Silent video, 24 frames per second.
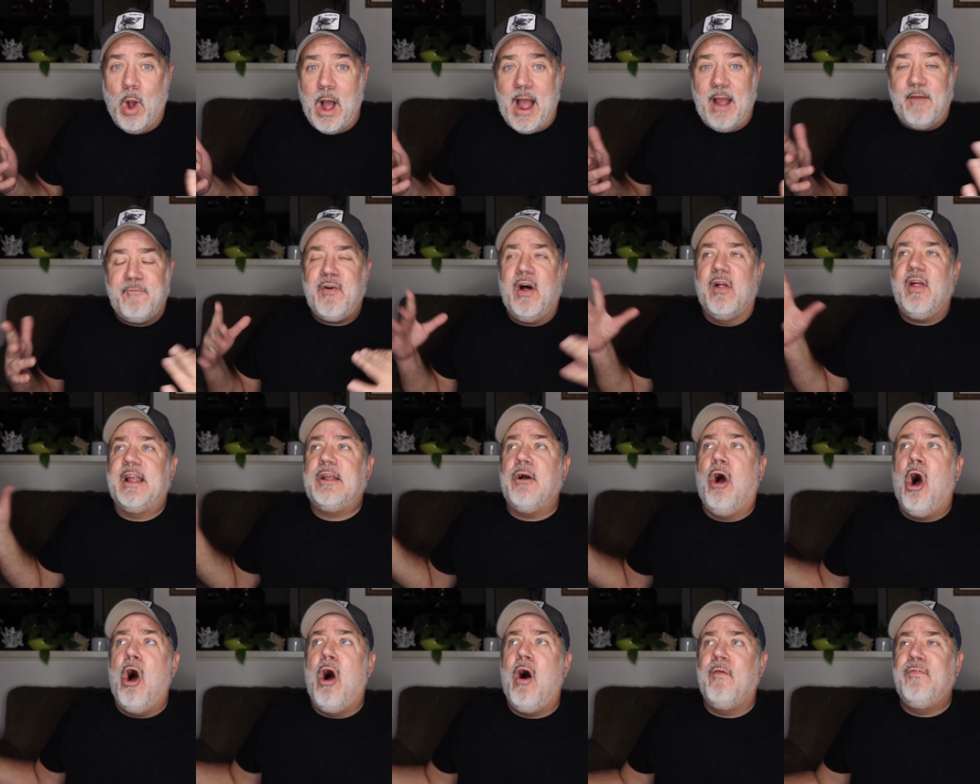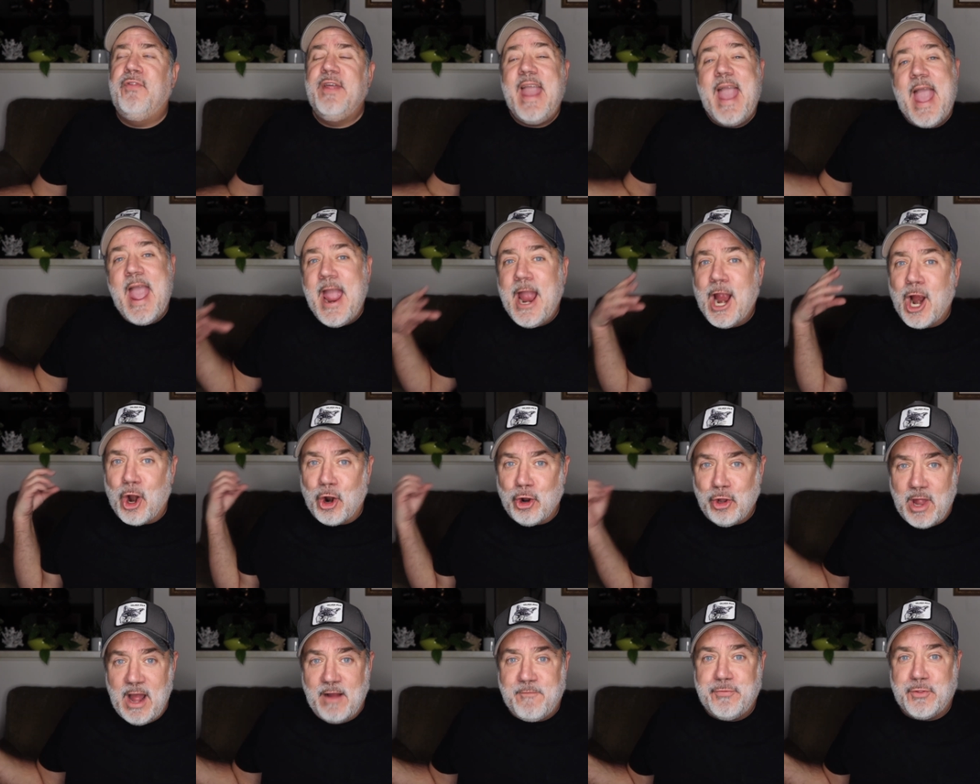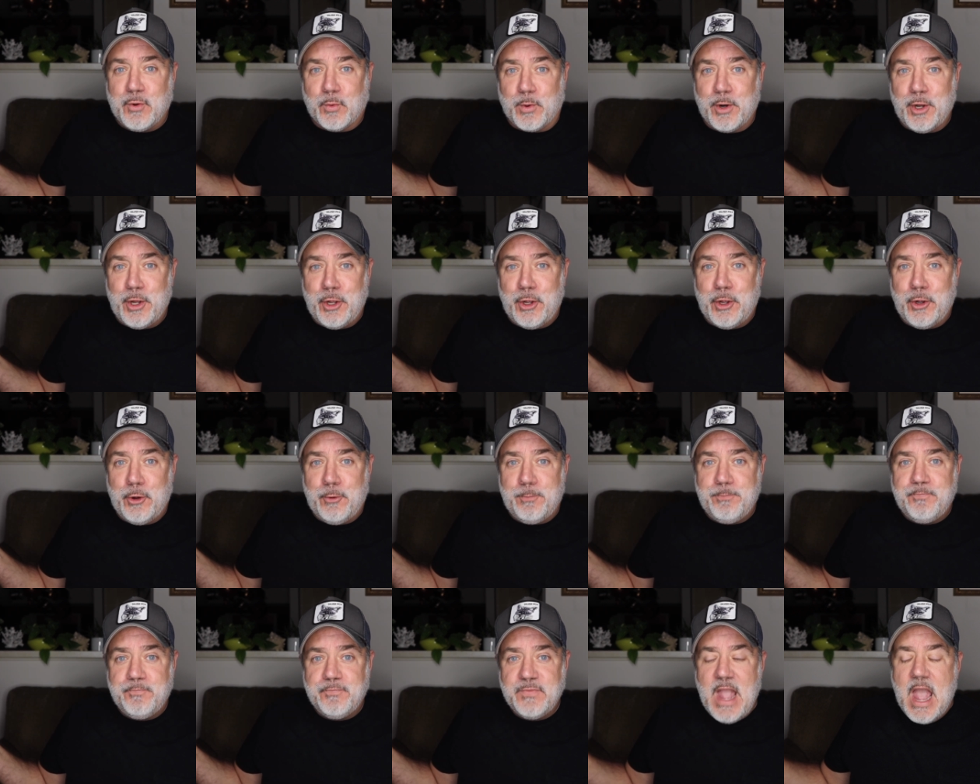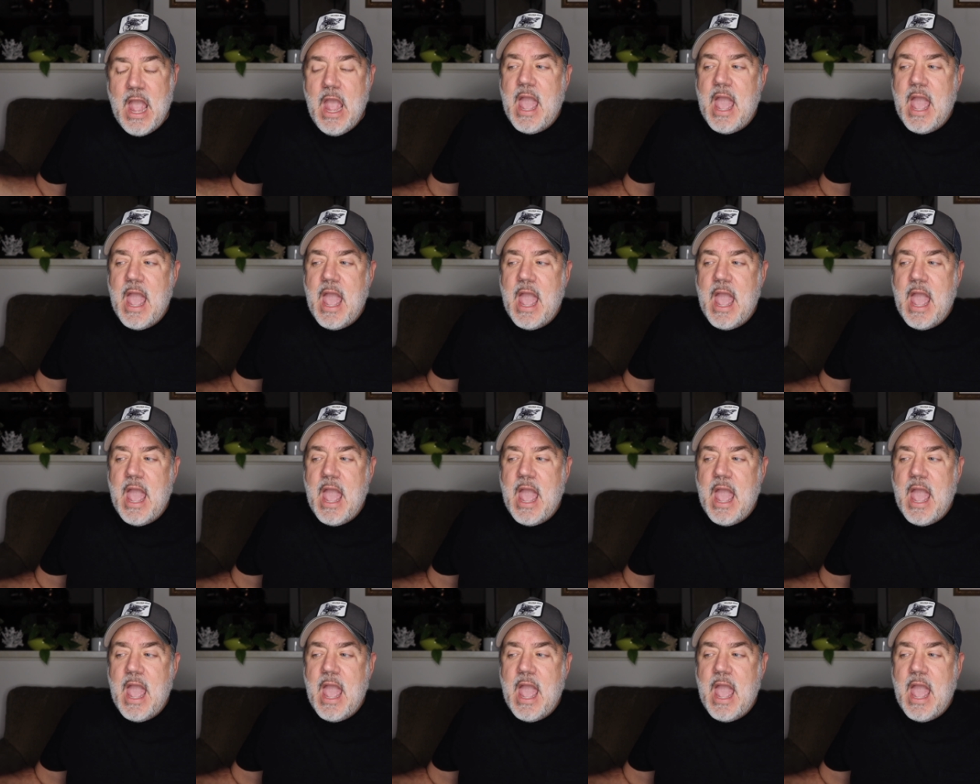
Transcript: I felt like all the air left the room.